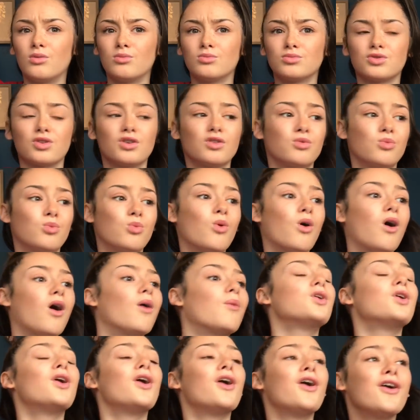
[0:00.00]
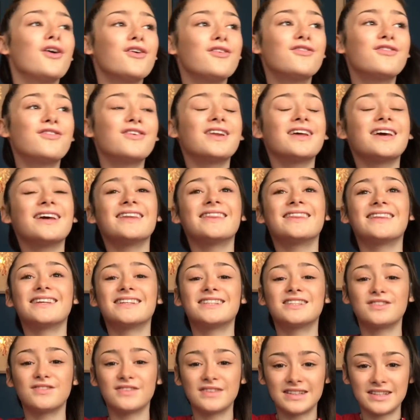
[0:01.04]
Sorry, what? Hopefully
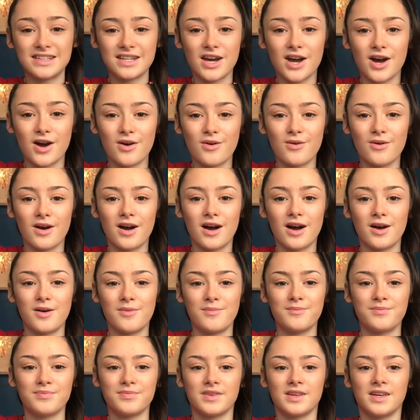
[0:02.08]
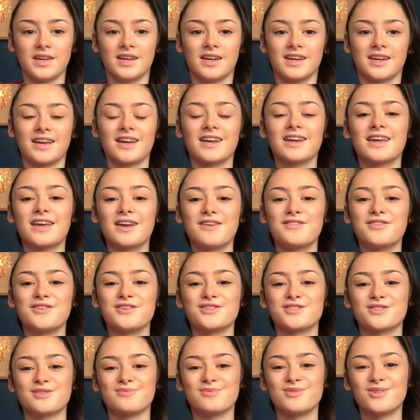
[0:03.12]
this video can give you
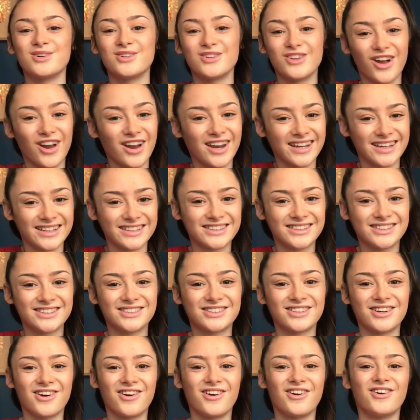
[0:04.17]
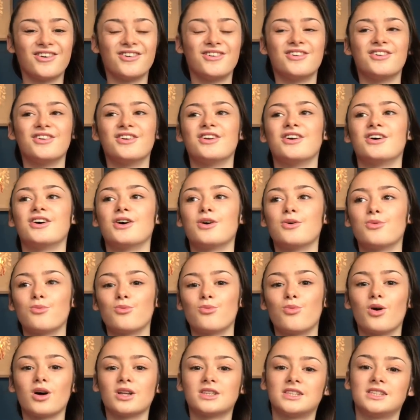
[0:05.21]
some more knowledge on
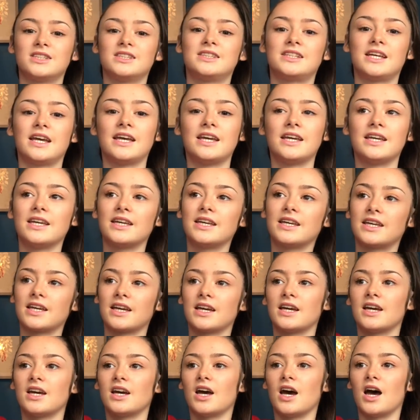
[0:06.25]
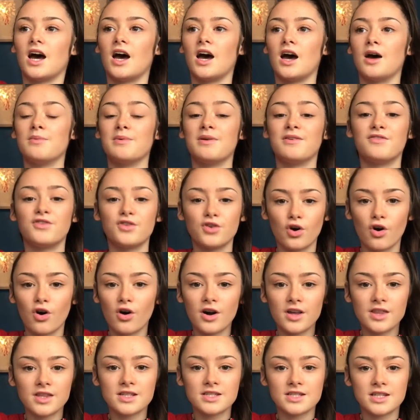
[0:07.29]
what to take if you're
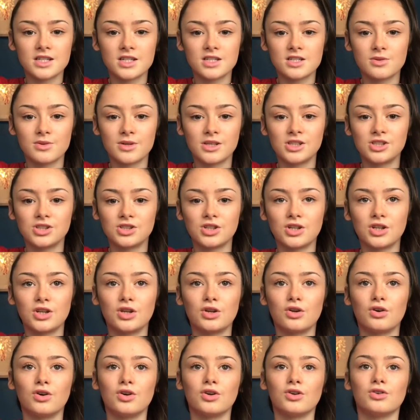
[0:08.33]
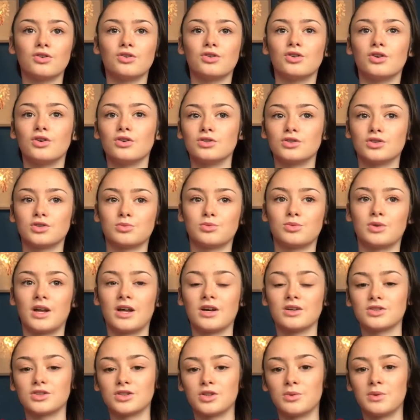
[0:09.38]
in the situation or you know someone
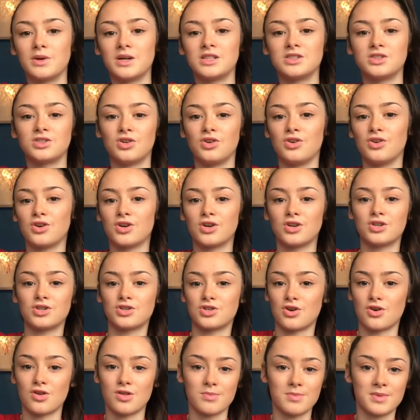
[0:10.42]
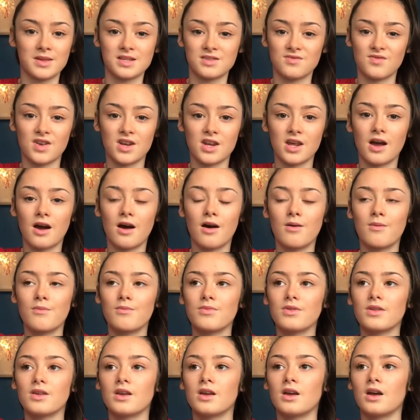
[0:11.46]
else who is, so you can show them this video.
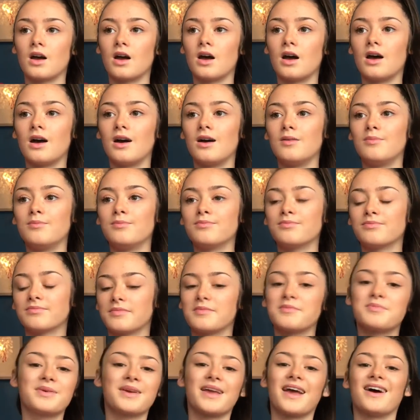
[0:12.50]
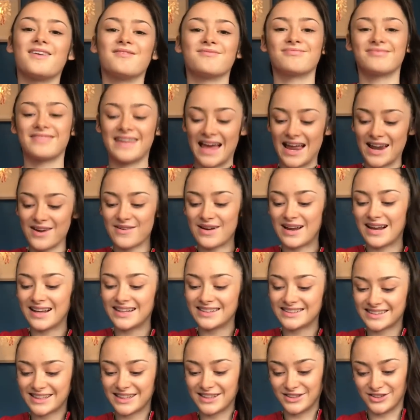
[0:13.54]
But yeah, anyway,
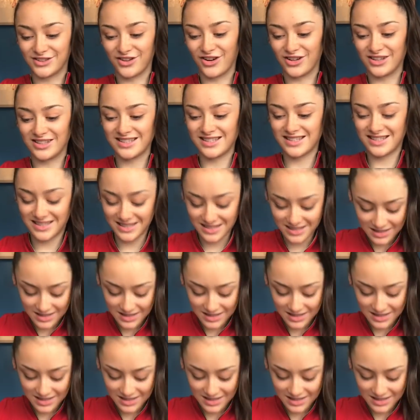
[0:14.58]
let's get started.